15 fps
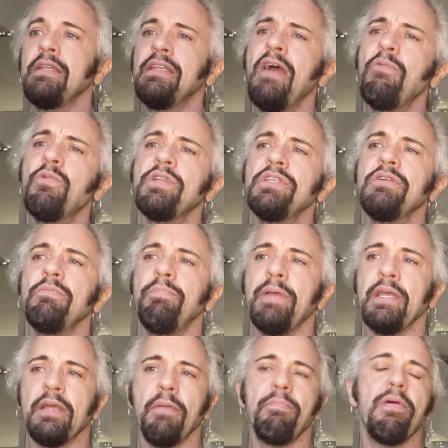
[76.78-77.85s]
Now when you
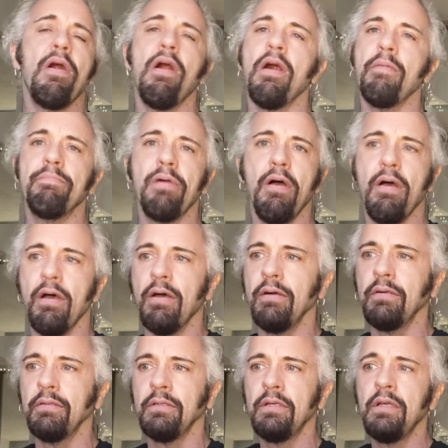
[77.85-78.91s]
pick a paw
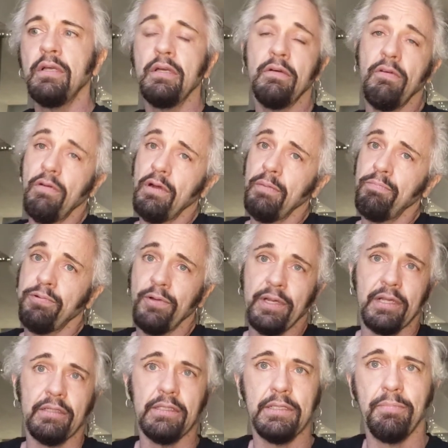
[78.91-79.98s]
paw, or a
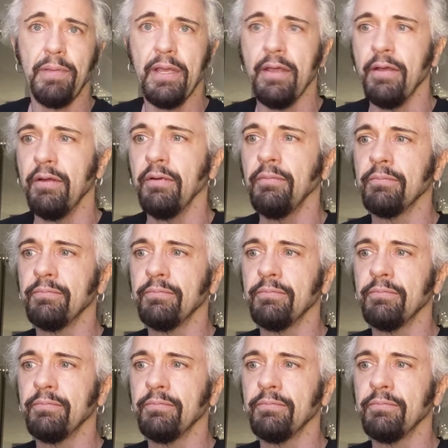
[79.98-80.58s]
prickly pear,